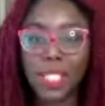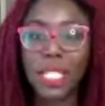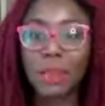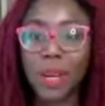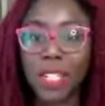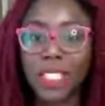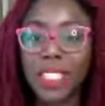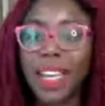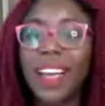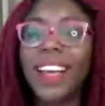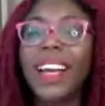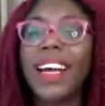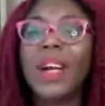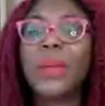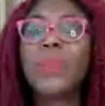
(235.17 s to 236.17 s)
And
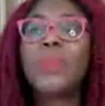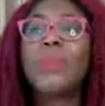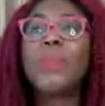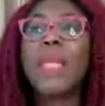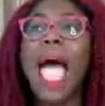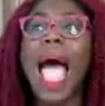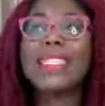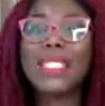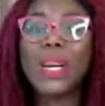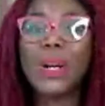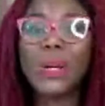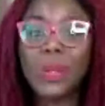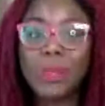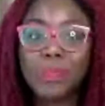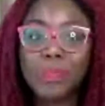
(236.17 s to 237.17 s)
so
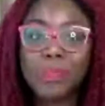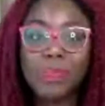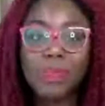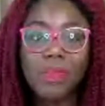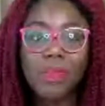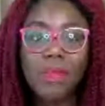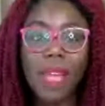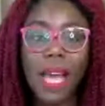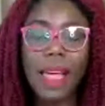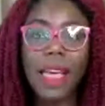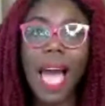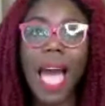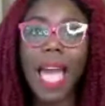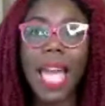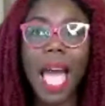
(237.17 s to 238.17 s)
and there are other
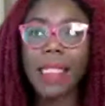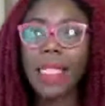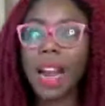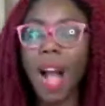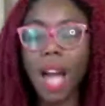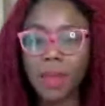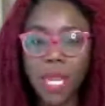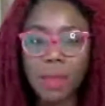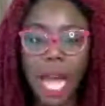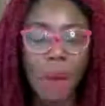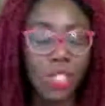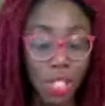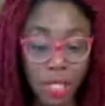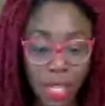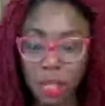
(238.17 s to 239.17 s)
people, I would just
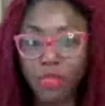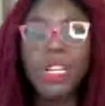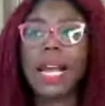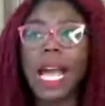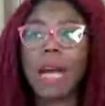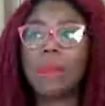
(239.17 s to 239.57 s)
read their